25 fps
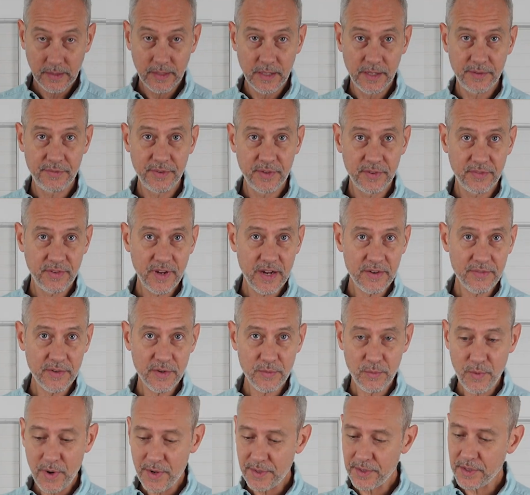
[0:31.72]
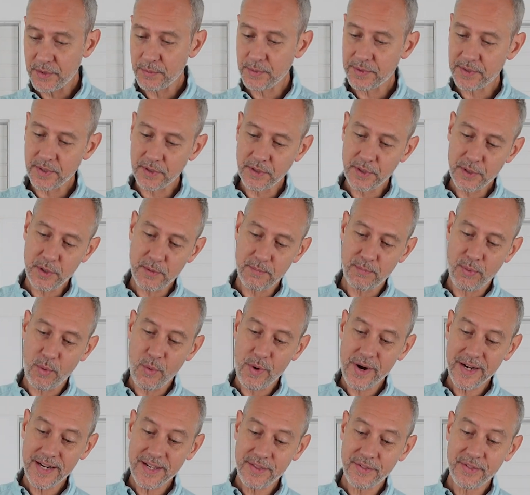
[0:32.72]
If you've ever wondered what the little
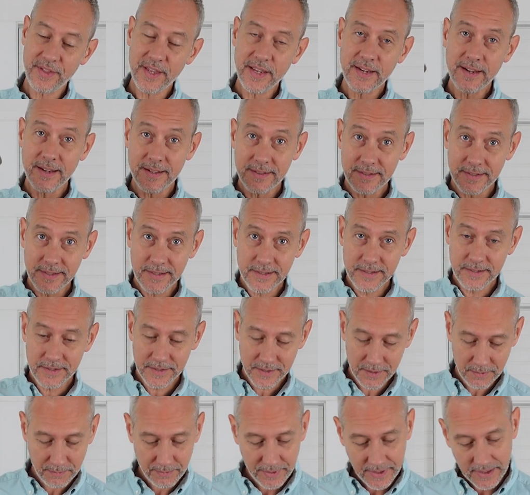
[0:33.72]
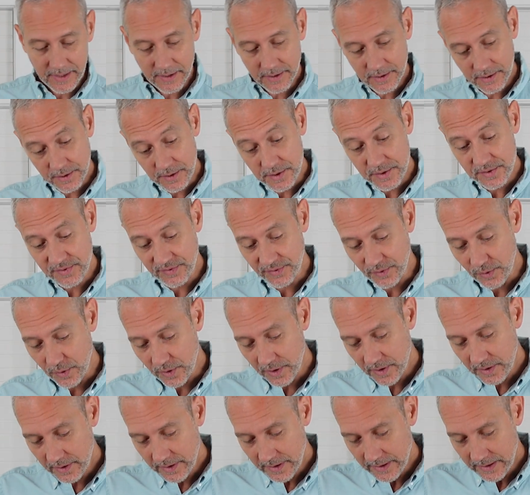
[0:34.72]
pointy thing on the end of your peeler is
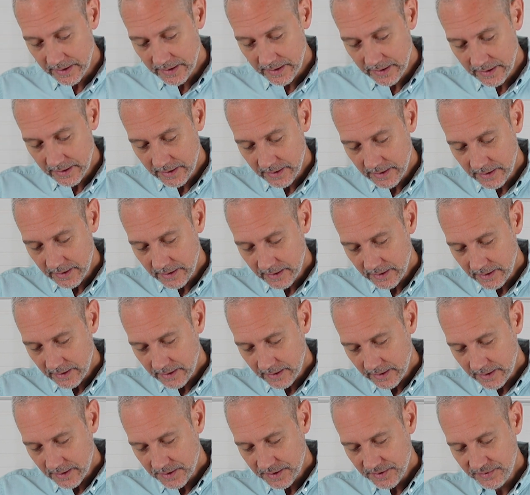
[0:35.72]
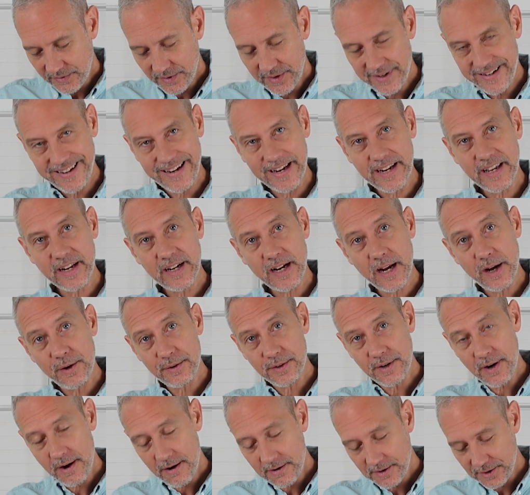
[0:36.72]
for, it's for digging
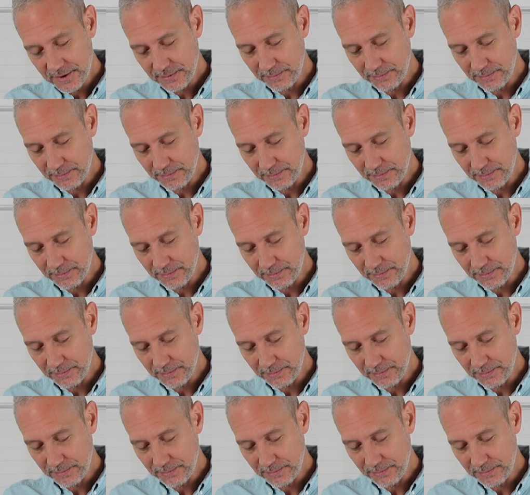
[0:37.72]
out dark